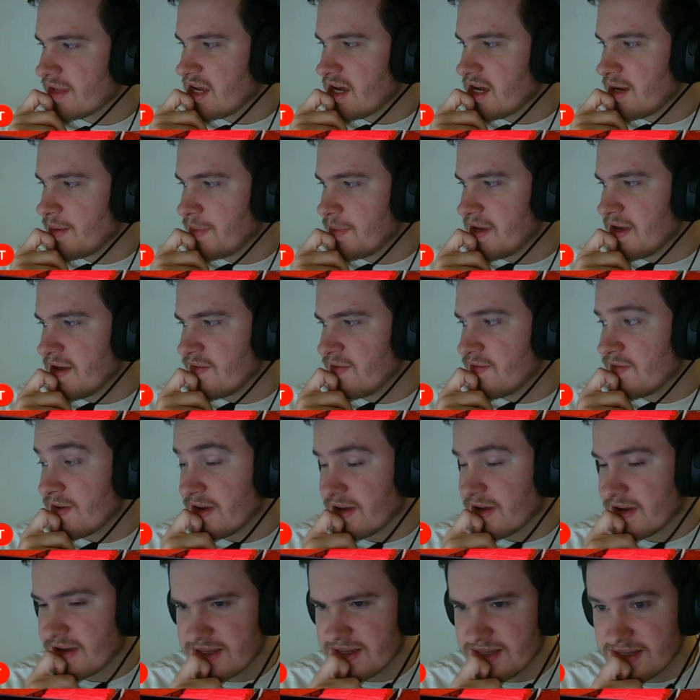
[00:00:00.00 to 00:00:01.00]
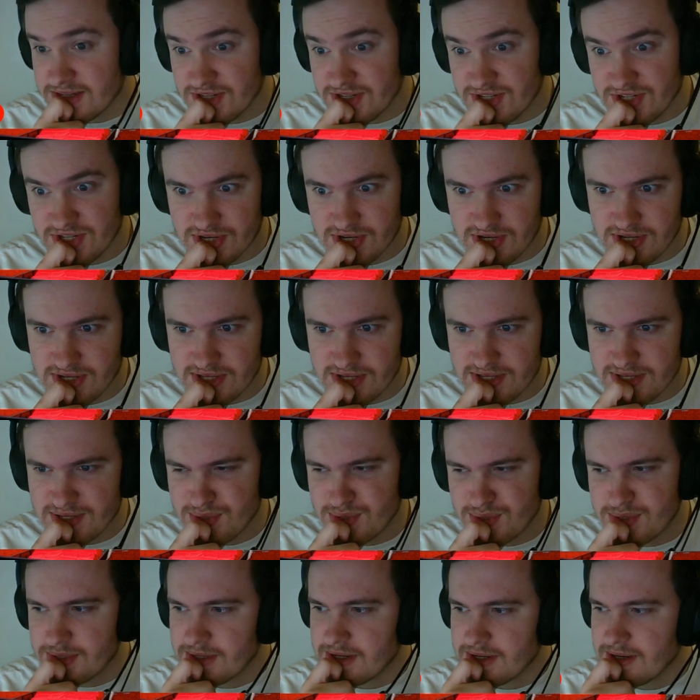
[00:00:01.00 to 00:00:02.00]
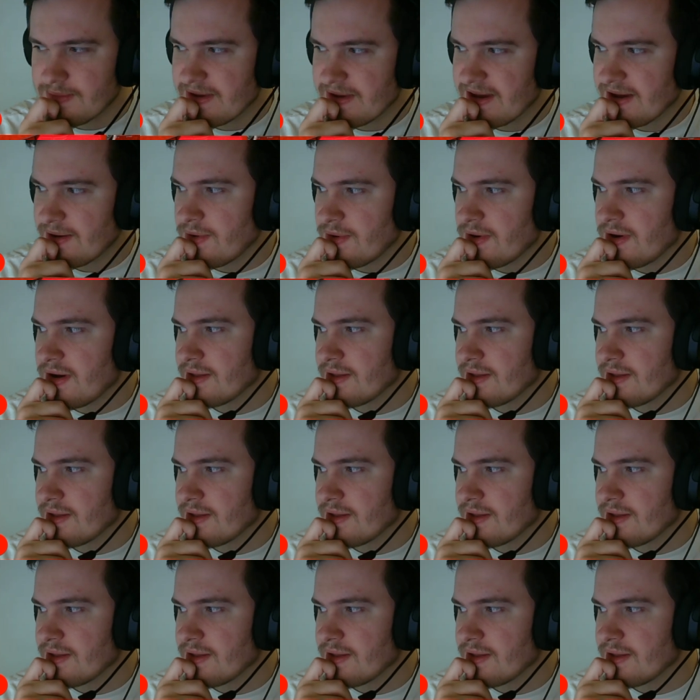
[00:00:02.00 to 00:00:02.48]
a bit of a concern about